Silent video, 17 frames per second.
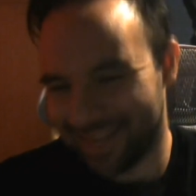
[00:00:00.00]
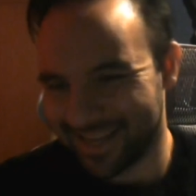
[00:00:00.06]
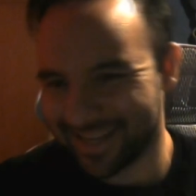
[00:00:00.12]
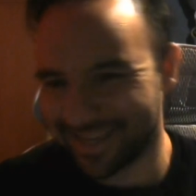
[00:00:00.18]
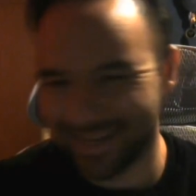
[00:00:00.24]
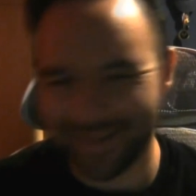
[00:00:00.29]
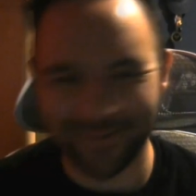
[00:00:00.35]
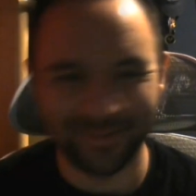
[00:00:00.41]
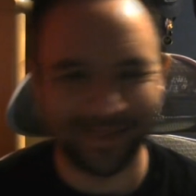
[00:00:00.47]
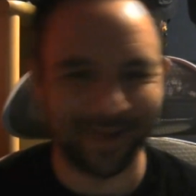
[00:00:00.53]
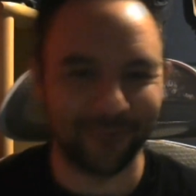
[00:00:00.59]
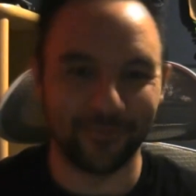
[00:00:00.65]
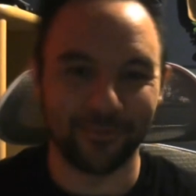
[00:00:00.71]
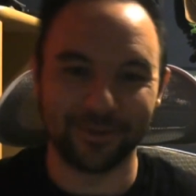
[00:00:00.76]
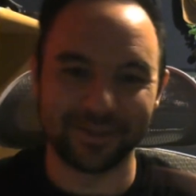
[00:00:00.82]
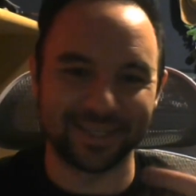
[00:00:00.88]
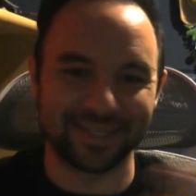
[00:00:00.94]
and like
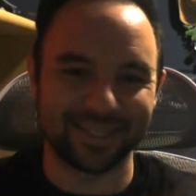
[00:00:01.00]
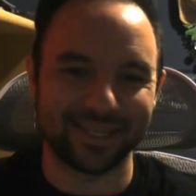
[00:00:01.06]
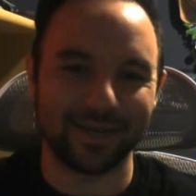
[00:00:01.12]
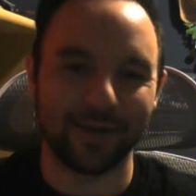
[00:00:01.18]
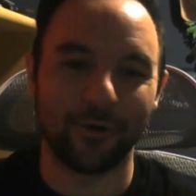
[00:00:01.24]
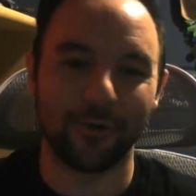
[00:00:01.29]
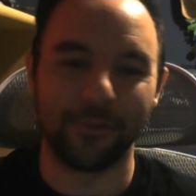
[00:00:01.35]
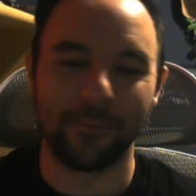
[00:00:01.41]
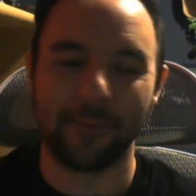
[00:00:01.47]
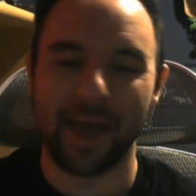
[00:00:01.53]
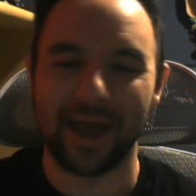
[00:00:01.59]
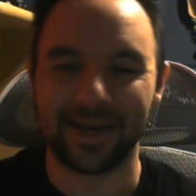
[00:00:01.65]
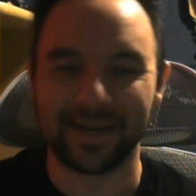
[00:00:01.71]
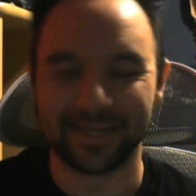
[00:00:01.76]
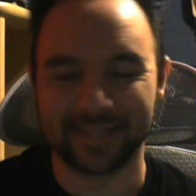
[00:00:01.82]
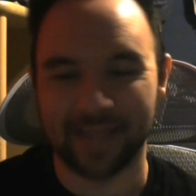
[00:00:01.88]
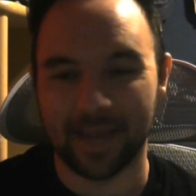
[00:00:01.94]
we'll just see all the
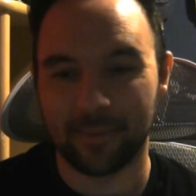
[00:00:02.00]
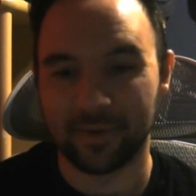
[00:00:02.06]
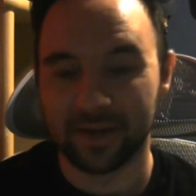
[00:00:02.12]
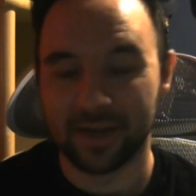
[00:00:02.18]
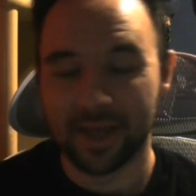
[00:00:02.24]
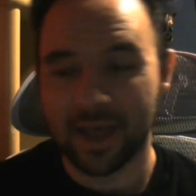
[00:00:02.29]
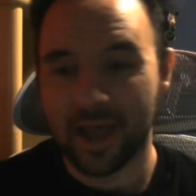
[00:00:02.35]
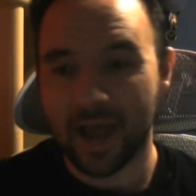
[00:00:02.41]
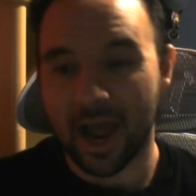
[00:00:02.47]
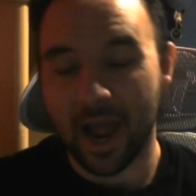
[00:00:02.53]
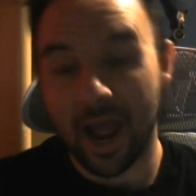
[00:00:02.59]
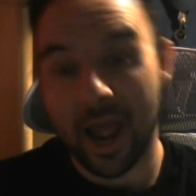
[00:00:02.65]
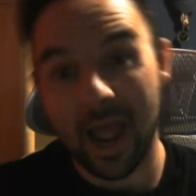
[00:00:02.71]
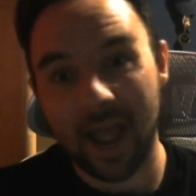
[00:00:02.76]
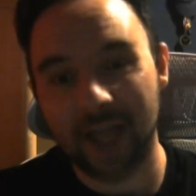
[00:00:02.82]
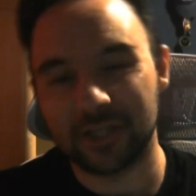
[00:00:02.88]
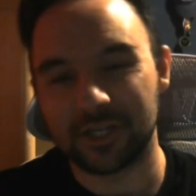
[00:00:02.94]
madness happen. I,
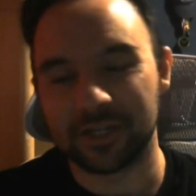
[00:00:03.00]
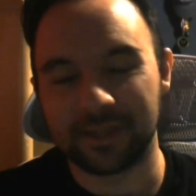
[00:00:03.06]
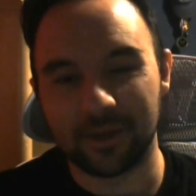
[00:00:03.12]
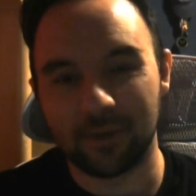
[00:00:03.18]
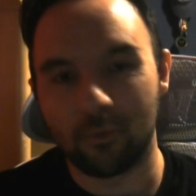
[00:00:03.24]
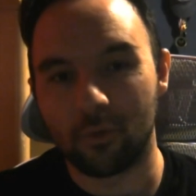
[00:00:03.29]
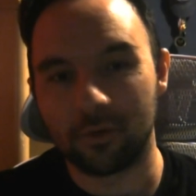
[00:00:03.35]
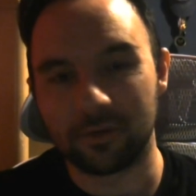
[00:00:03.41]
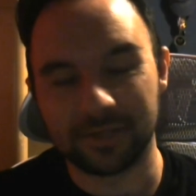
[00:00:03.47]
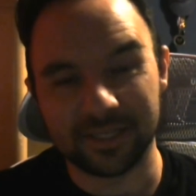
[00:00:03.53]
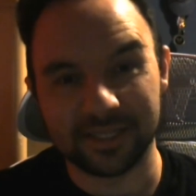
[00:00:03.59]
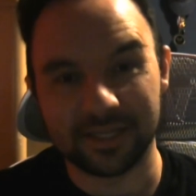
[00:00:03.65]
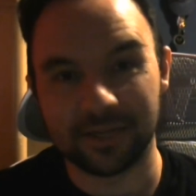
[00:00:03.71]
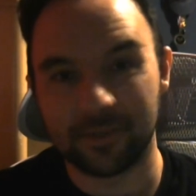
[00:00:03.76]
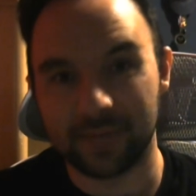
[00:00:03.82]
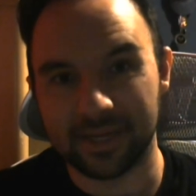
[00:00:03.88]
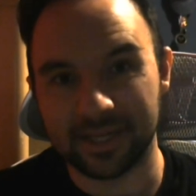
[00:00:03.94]
I actually think Worlds is
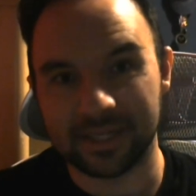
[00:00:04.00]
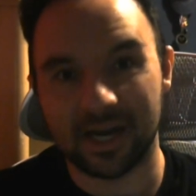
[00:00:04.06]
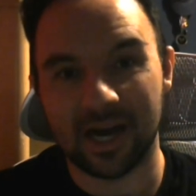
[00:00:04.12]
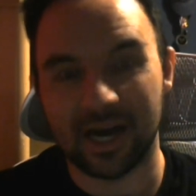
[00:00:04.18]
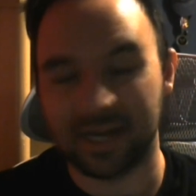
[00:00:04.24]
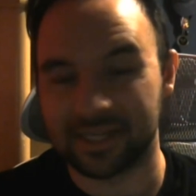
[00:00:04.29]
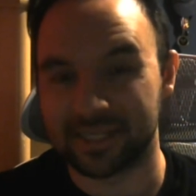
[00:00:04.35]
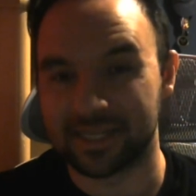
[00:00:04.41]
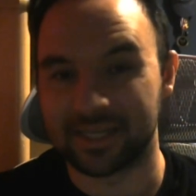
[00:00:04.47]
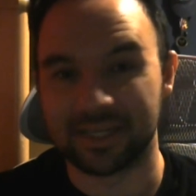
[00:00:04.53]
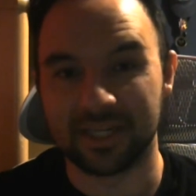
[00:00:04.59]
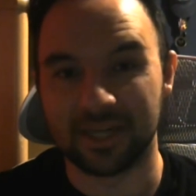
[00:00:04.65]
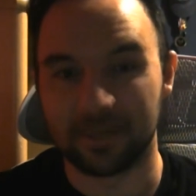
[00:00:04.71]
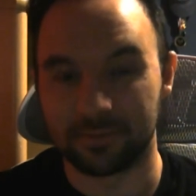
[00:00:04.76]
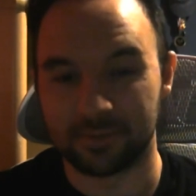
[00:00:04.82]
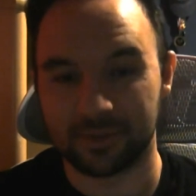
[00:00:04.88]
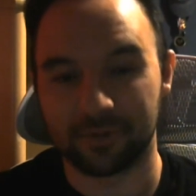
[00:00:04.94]
going to be a toxic
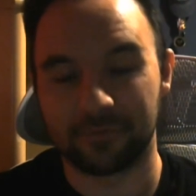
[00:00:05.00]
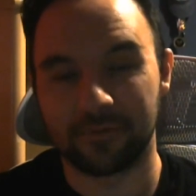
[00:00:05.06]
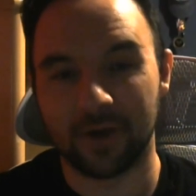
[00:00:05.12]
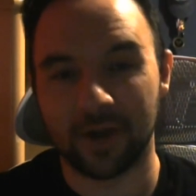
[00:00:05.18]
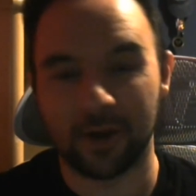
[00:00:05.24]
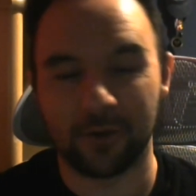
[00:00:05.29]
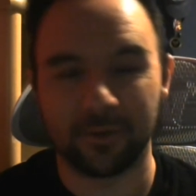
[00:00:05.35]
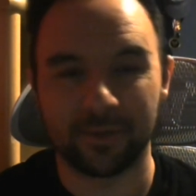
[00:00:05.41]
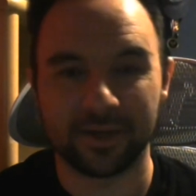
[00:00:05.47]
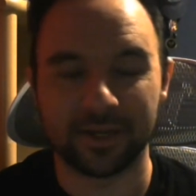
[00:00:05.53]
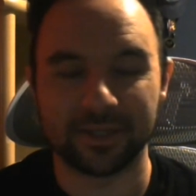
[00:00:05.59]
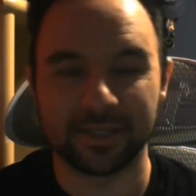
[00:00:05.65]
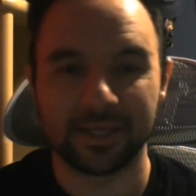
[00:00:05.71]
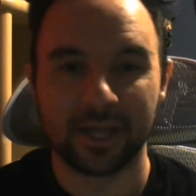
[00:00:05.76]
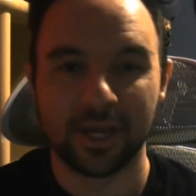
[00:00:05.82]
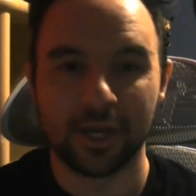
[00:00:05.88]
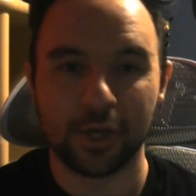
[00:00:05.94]
dumpster fire
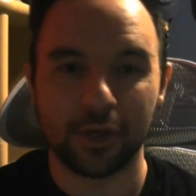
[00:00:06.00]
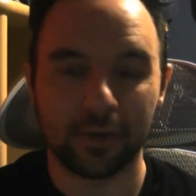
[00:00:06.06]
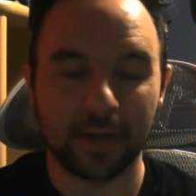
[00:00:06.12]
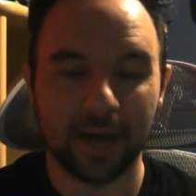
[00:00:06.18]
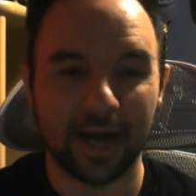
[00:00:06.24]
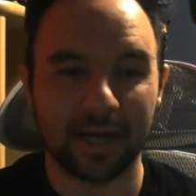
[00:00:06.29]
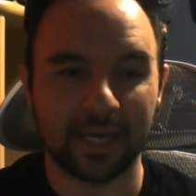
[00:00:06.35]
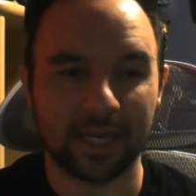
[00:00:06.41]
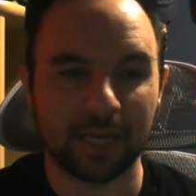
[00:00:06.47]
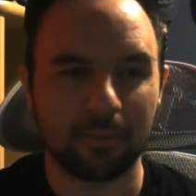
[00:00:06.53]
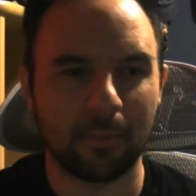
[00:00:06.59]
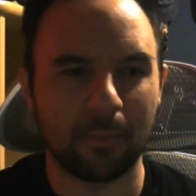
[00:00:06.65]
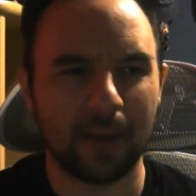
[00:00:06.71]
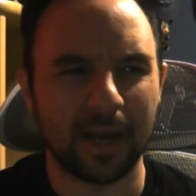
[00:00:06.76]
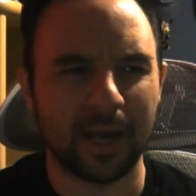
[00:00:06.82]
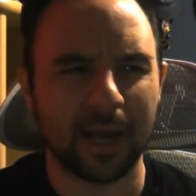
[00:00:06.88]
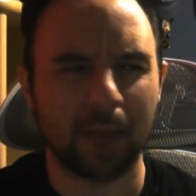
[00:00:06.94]
because you got to keep in
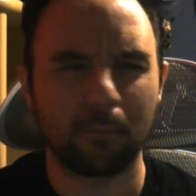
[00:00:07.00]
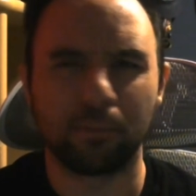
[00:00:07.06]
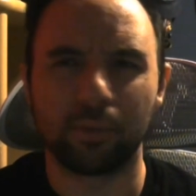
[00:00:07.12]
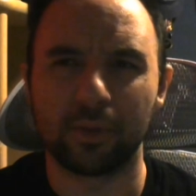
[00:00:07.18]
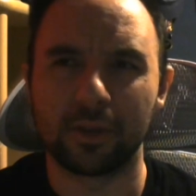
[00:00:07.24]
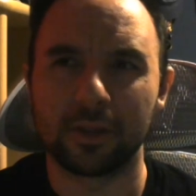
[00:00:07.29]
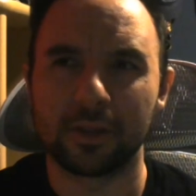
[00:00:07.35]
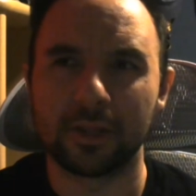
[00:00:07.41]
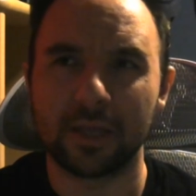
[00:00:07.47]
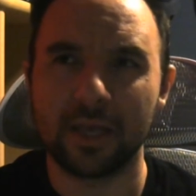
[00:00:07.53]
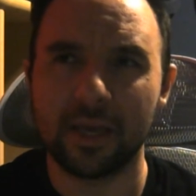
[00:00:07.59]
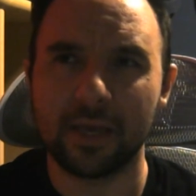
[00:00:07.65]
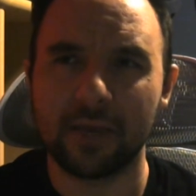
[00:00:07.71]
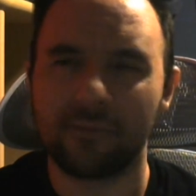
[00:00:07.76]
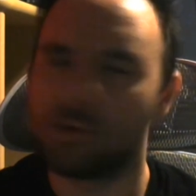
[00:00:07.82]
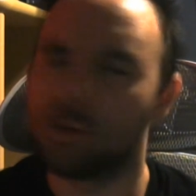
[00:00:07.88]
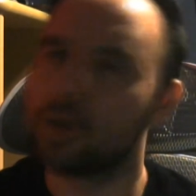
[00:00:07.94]
mind. I
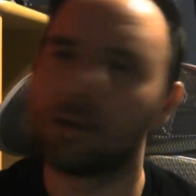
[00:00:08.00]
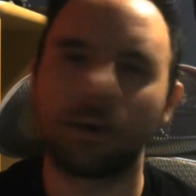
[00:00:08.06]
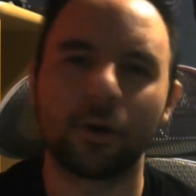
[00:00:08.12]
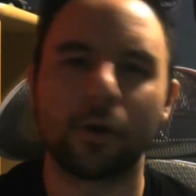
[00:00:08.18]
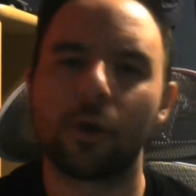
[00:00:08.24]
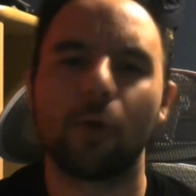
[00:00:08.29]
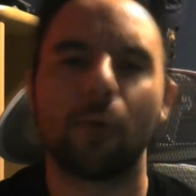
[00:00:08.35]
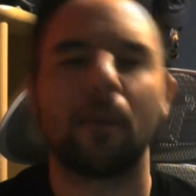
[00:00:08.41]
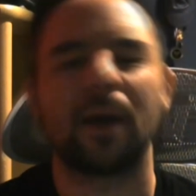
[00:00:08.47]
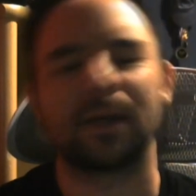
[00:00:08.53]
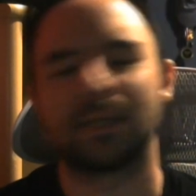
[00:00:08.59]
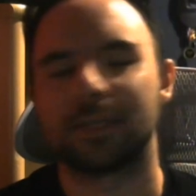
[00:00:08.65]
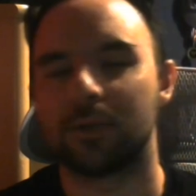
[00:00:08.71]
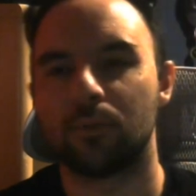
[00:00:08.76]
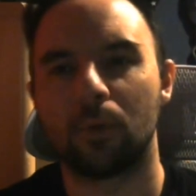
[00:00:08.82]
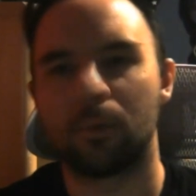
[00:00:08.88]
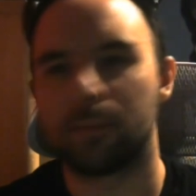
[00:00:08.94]
believe no, no, no, no.
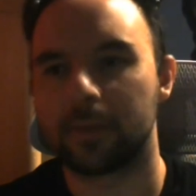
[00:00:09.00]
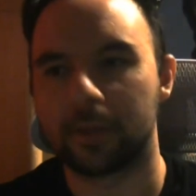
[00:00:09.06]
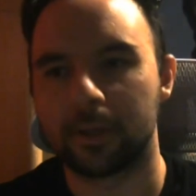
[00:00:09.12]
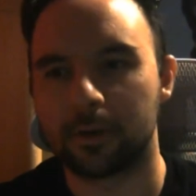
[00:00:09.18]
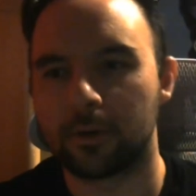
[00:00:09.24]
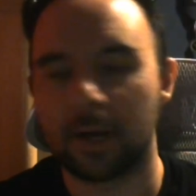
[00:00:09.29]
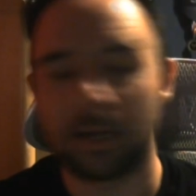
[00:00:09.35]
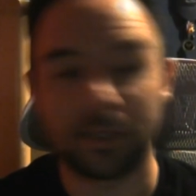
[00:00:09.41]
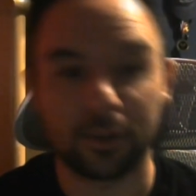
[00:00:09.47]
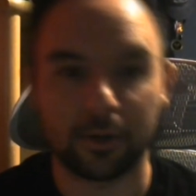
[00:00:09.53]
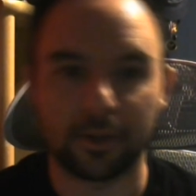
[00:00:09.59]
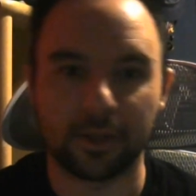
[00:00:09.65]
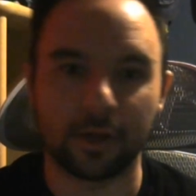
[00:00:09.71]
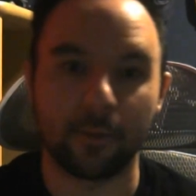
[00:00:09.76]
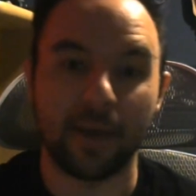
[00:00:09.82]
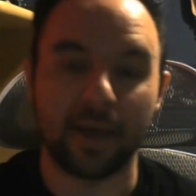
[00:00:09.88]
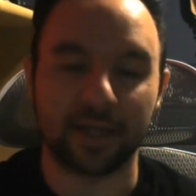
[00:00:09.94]
Maxi won't be legal. I started
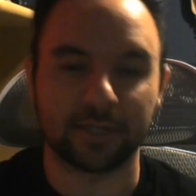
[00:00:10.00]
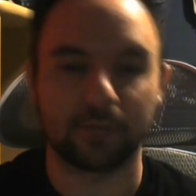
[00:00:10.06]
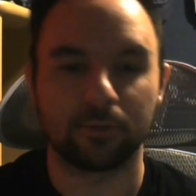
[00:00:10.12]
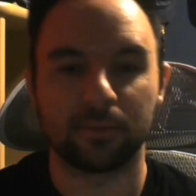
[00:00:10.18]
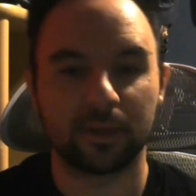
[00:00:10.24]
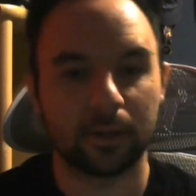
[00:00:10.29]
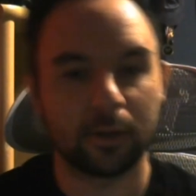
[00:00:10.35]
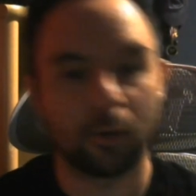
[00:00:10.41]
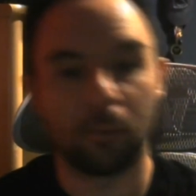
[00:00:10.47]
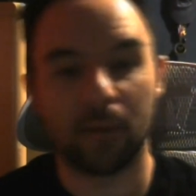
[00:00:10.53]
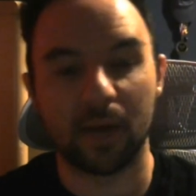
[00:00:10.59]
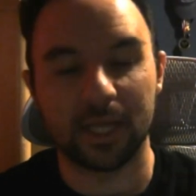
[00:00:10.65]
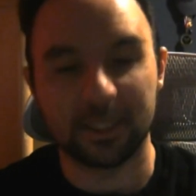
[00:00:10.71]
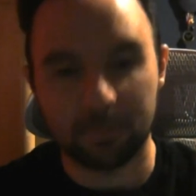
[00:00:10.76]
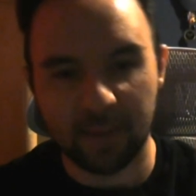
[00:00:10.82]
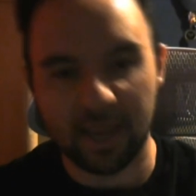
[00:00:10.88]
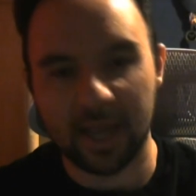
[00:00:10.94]
thinking Maxi would be legal, but
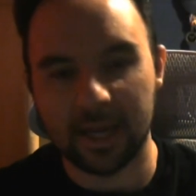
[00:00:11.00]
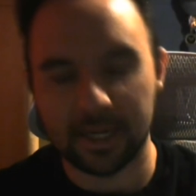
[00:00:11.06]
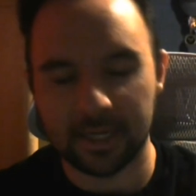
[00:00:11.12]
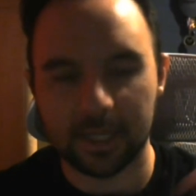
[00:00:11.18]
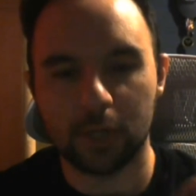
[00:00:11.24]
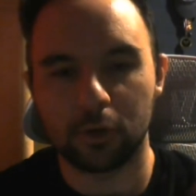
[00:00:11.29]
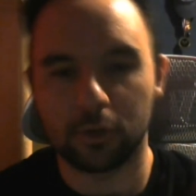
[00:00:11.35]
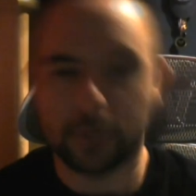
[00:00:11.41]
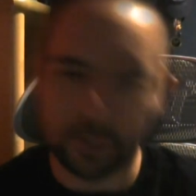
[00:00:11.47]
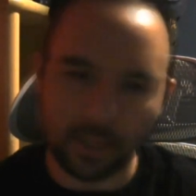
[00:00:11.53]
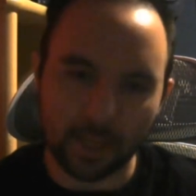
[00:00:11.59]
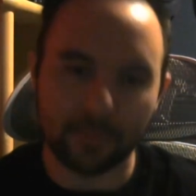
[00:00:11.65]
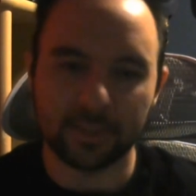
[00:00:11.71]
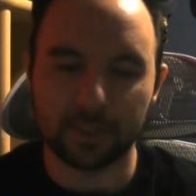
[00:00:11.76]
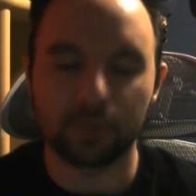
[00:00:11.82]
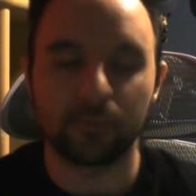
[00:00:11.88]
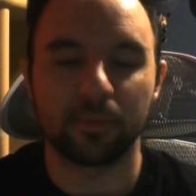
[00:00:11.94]
it's banned here, so that
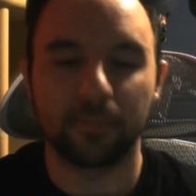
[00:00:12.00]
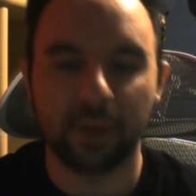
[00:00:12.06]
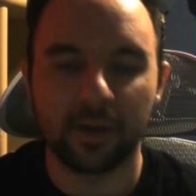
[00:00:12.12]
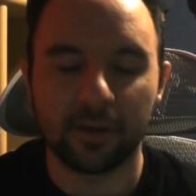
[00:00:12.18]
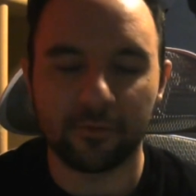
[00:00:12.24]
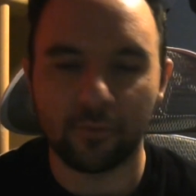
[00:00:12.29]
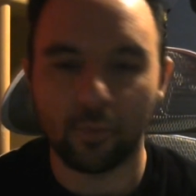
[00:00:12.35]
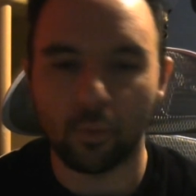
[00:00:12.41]
means it'll be banned for